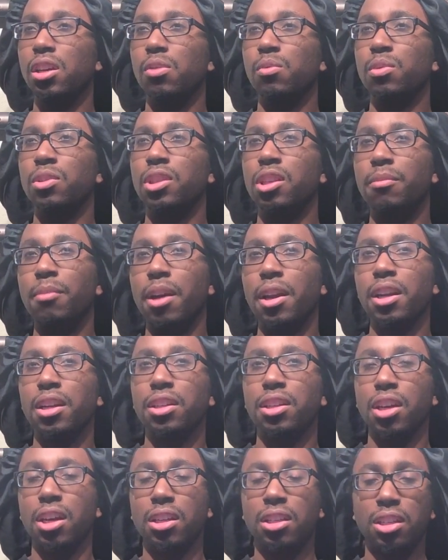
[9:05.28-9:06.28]
when somebody
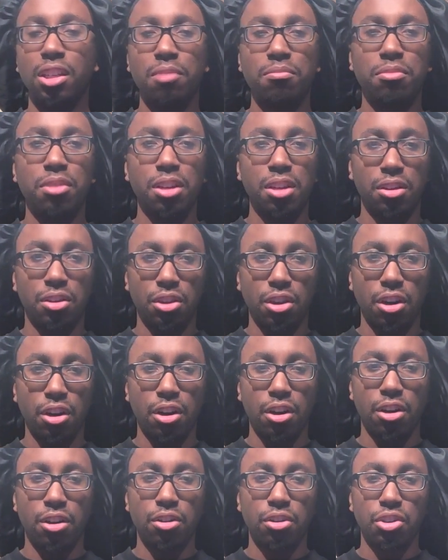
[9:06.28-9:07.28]
does something to
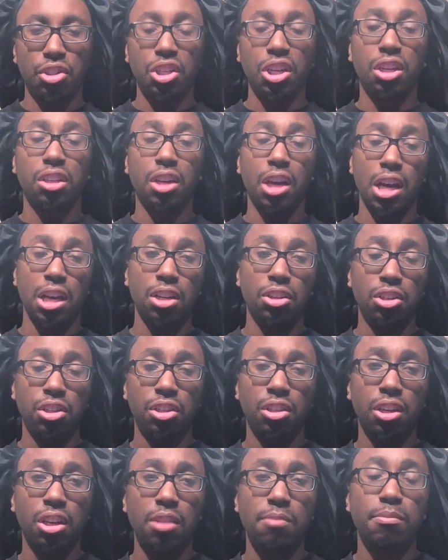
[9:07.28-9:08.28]
her, she
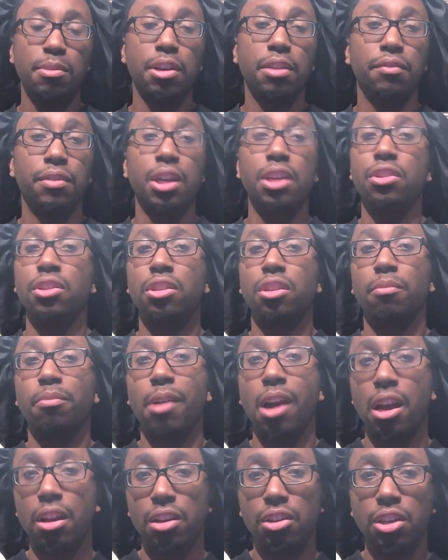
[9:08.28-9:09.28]
acknowledges it, but if they just
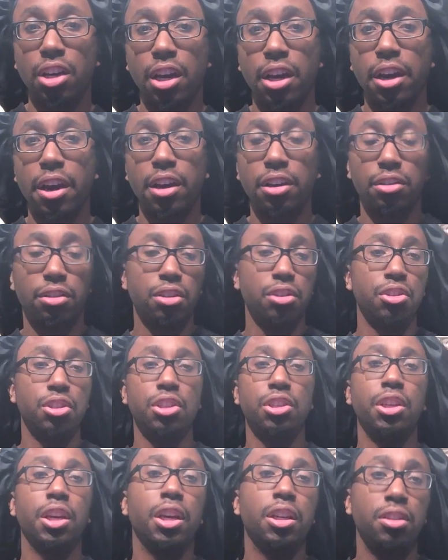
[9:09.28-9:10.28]
apologize, then
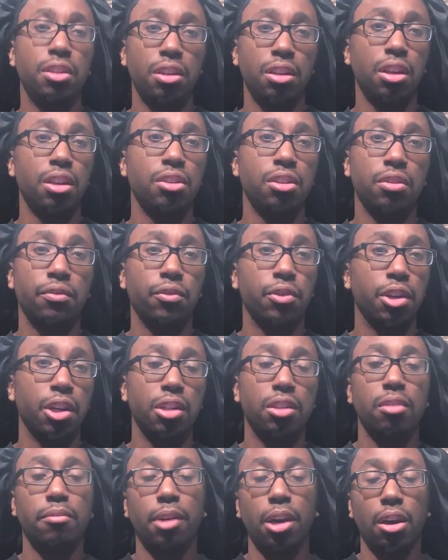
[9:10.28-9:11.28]
she takes it and just
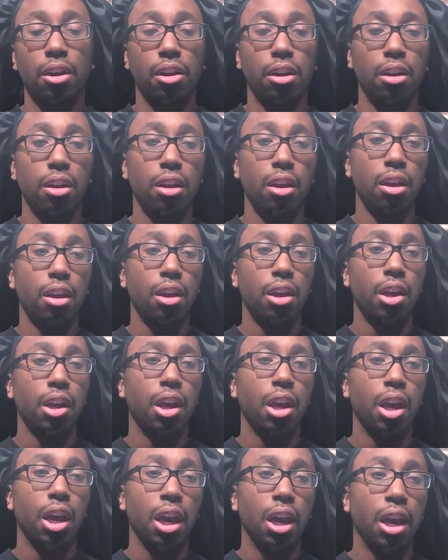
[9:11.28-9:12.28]
forgets about it.
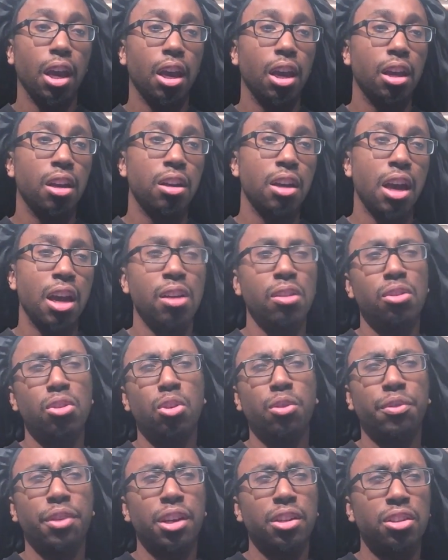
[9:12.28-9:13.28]
And I don't
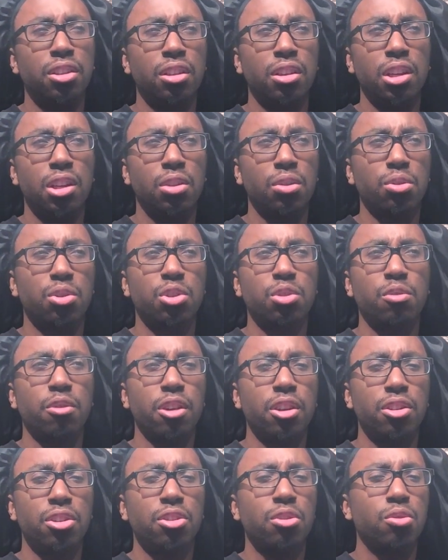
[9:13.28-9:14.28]
know if that's either
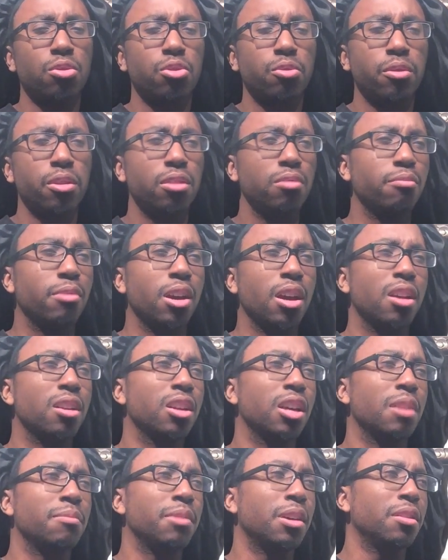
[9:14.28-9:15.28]
trust or treating
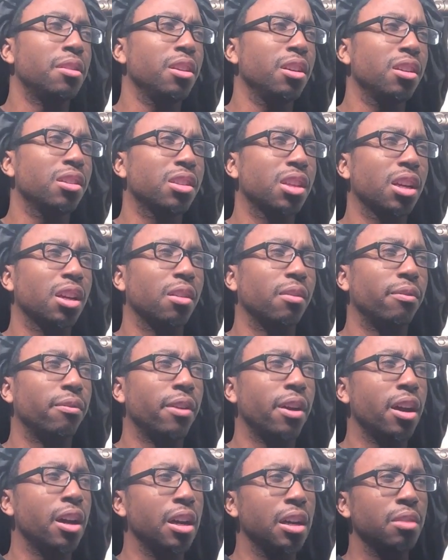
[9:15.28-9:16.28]
badly. I think it's like a
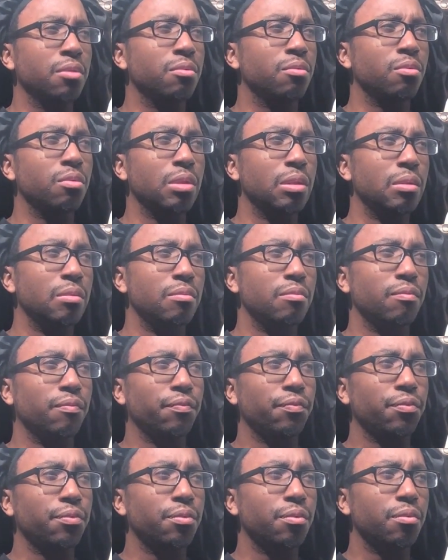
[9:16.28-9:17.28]
fine
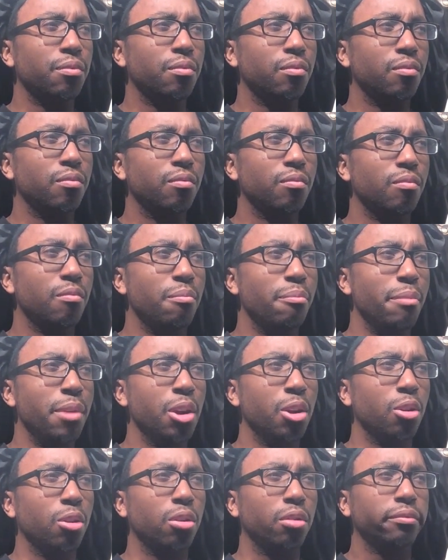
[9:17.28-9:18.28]

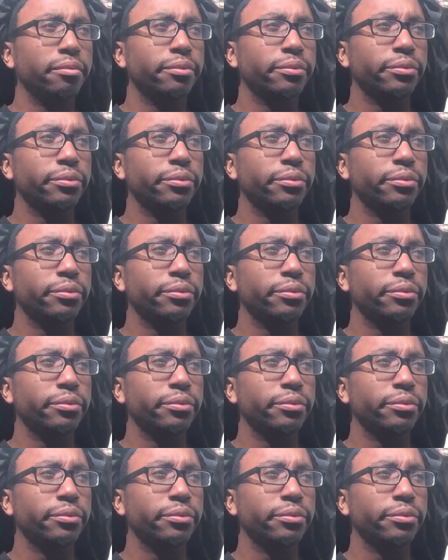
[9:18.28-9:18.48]
middle.